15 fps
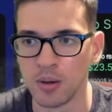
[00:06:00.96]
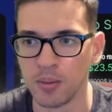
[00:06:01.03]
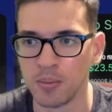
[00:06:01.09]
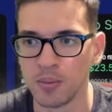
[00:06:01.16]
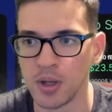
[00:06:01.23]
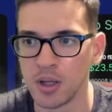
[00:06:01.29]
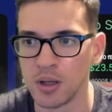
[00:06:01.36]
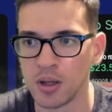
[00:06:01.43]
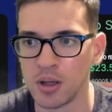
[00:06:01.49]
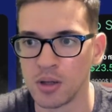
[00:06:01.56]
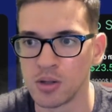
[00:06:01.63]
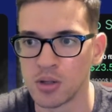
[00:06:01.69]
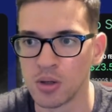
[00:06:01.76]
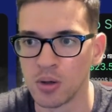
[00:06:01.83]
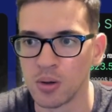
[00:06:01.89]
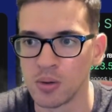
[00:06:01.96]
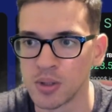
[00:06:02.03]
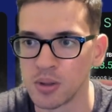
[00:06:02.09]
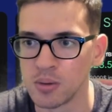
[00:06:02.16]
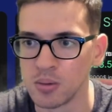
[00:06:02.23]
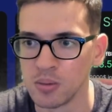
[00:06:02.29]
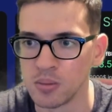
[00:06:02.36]
it shows,
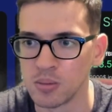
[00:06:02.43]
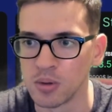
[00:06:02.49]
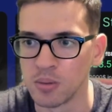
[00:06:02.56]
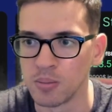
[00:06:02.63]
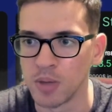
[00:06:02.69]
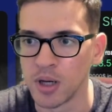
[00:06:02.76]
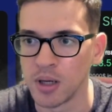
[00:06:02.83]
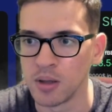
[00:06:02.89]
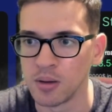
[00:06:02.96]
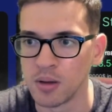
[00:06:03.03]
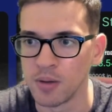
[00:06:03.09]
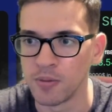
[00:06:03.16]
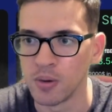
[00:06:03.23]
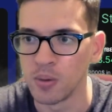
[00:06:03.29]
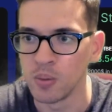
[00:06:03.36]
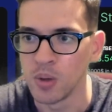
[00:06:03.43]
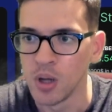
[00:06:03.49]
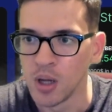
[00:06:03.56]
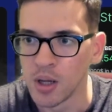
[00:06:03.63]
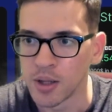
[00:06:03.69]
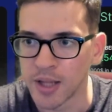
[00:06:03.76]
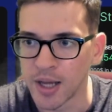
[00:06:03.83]
don't mind the phone,
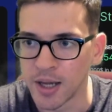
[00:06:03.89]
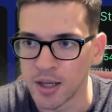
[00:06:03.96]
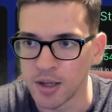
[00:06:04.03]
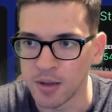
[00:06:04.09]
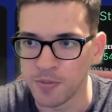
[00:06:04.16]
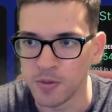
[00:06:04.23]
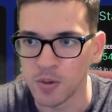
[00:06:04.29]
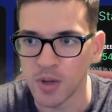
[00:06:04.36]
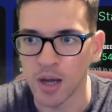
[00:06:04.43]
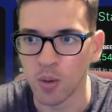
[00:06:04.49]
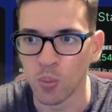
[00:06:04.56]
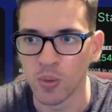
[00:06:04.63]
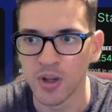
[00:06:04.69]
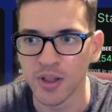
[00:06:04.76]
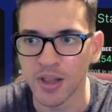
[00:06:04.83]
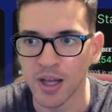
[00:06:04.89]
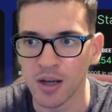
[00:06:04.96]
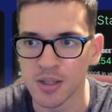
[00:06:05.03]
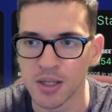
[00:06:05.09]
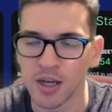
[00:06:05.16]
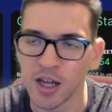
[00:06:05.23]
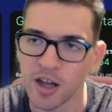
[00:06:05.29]
that if you got
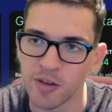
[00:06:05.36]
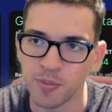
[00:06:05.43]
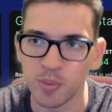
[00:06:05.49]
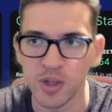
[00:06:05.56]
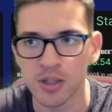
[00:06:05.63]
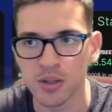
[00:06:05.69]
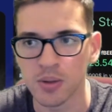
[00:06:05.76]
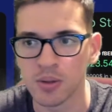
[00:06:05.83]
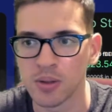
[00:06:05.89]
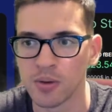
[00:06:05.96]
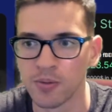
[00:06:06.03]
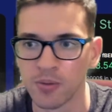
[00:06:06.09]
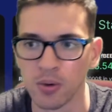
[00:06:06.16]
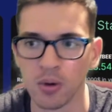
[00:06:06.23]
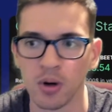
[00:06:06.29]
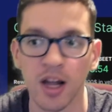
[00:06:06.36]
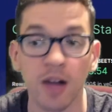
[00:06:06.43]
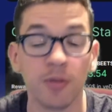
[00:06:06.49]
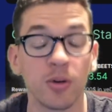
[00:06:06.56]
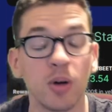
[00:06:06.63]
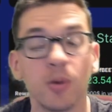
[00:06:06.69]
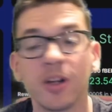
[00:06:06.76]
1,000 fBEETS, for
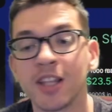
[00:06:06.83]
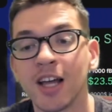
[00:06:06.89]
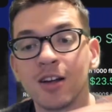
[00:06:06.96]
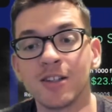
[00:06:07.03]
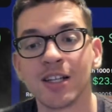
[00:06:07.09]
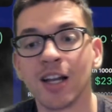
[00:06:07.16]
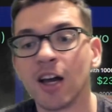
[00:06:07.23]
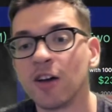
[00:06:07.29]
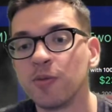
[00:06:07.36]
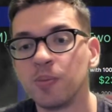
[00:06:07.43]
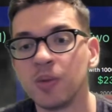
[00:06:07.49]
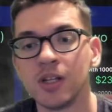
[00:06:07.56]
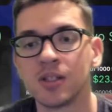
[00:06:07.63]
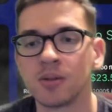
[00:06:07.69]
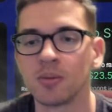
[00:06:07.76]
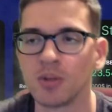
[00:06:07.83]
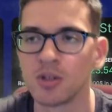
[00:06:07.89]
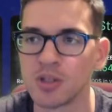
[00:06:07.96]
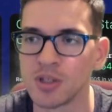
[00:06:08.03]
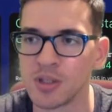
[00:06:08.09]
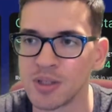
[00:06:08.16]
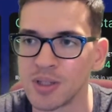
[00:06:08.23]
every 1,000 fBEETS, which
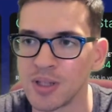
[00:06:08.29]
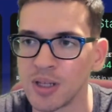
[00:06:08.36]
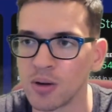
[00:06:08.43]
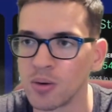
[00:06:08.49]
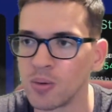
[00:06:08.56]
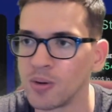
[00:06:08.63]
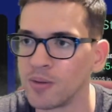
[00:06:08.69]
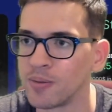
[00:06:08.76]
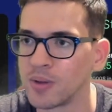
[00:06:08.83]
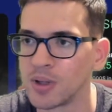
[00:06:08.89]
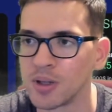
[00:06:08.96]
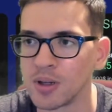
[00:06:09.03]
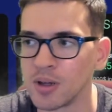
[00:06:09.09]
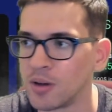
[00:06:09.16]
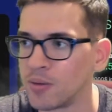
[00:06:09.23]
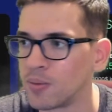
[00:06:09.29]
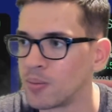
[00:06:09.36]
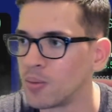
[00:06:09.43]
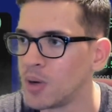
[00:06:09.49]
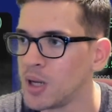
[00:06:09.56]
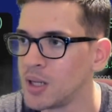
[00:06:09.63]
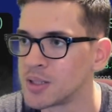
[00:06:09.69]
is the equivalent of,
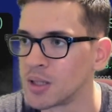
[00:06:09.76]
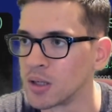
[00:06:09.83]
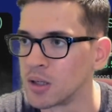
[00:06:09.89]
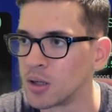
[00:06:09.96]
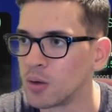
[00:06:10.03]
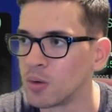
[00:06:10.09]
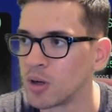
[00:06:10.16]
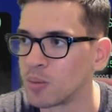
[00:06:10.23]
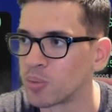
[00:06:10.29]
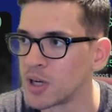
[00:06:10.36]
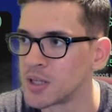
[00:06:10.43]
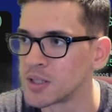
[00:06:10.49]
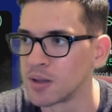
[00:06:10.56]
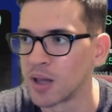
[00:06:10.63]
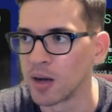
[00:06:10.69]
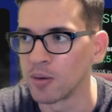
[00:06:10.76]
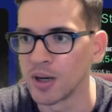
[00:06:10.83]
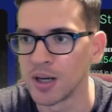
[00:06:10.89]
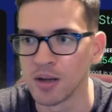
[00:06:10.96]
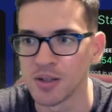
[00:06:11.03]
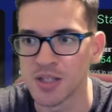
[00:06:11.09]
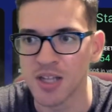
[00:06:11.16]
what is the going price of that right now?
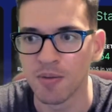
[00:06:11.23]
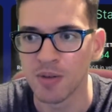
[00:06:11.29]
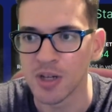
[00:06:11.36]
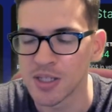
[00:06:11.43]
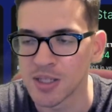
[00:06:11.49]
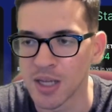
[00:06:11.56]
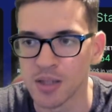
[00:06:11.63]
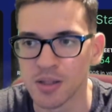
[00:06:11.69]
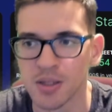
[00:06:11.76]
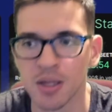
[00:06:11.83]
70 cents.